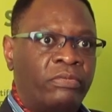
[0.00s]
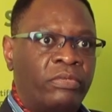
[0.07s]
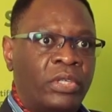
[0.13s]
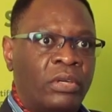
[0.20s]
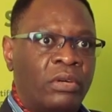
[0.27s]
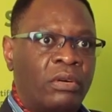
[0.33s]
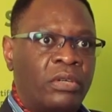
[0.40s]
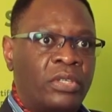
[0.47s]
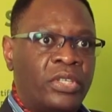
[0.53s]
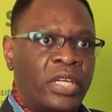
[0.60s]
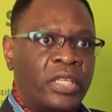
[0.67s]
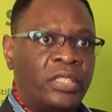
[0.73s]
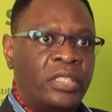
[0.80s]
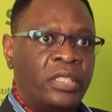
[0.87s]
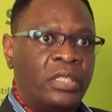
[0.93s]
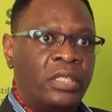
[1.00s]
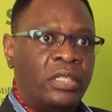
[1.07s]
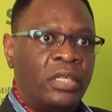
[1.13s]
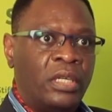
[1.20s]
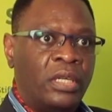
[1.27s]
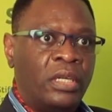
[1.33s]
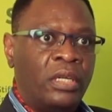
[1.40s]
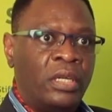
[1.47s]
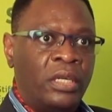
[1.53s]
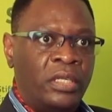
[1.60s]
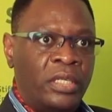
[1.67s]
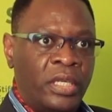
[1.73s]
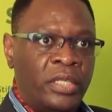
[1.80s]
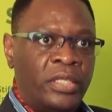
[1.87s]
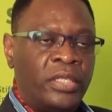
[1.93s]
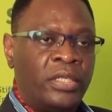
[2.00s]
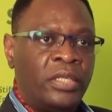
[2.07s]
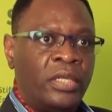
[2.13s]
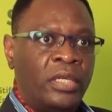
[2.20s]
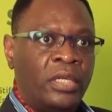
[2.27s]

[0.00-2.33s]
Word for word: you know, contracting uh, debt.